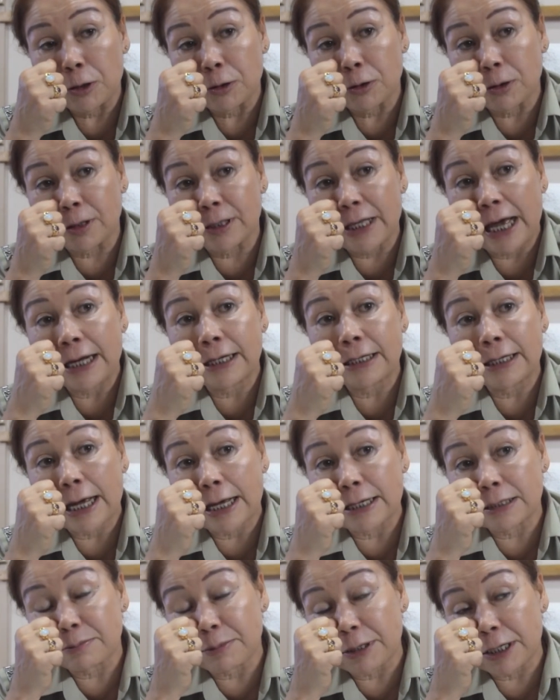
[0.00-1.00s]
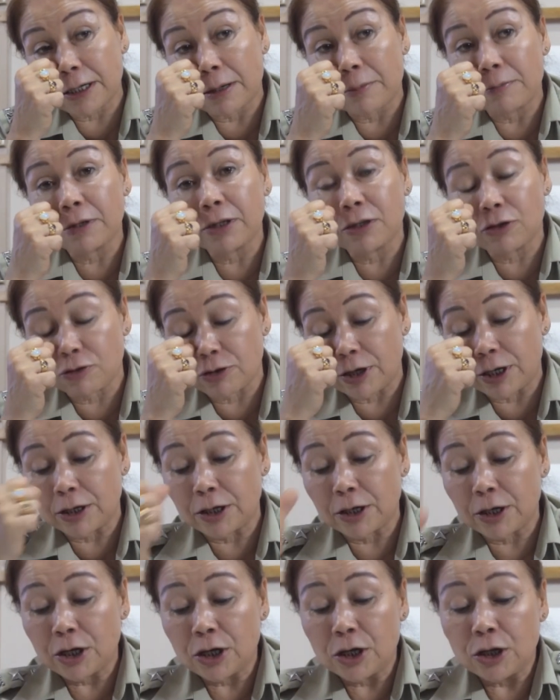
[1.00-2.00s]
So that has become the trend.
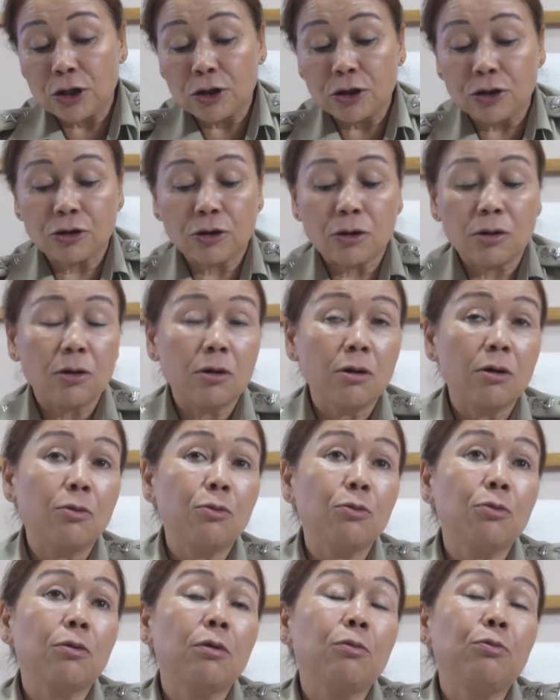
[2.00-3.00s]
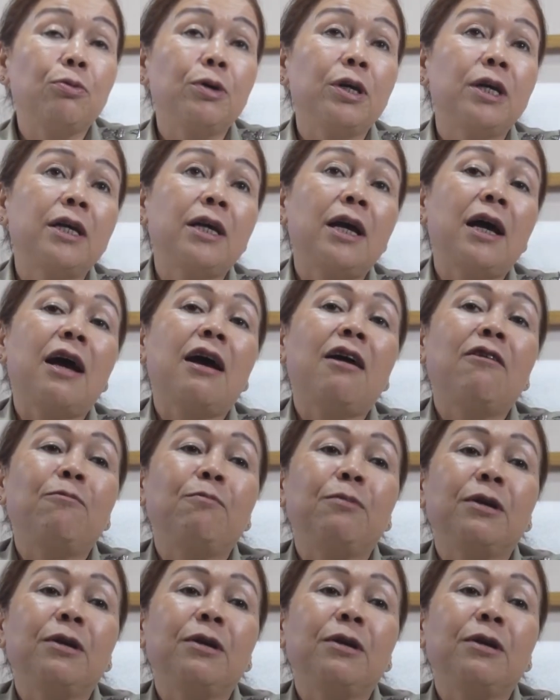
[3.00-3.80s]
So we have